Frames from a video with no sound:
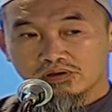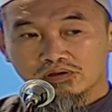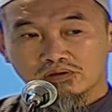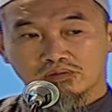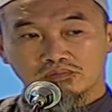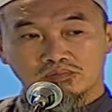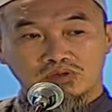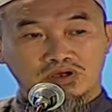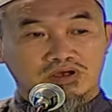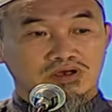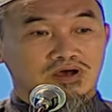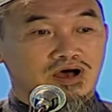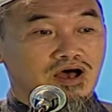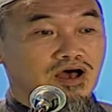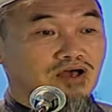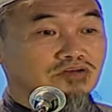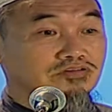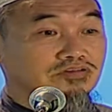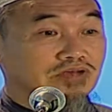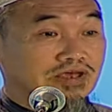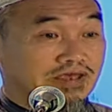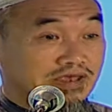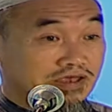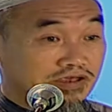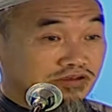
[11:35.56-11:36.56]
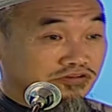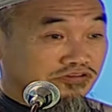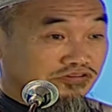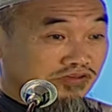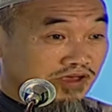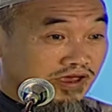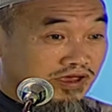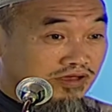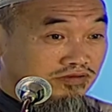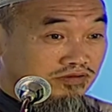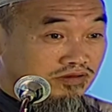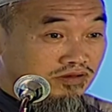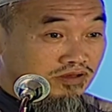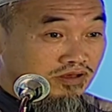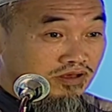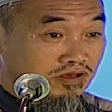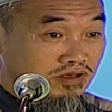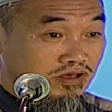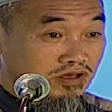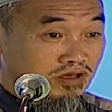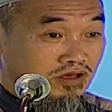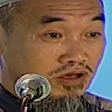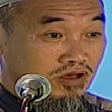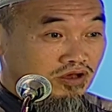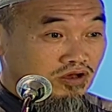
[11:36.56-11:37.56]
Because He said,
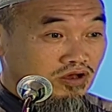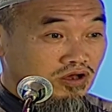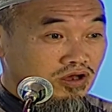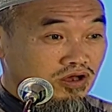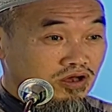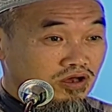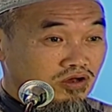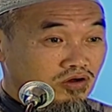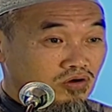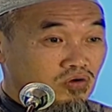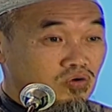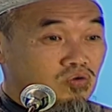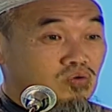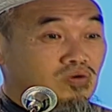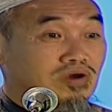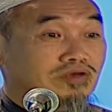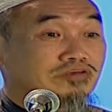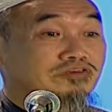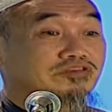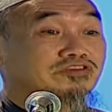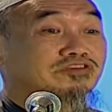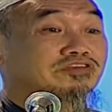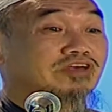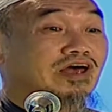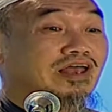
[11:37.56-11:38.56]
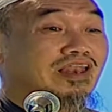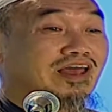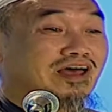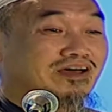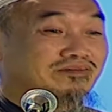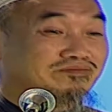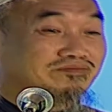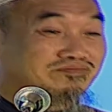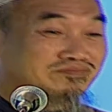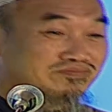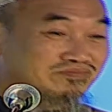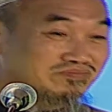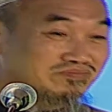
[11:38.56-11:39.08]
Huwa salam.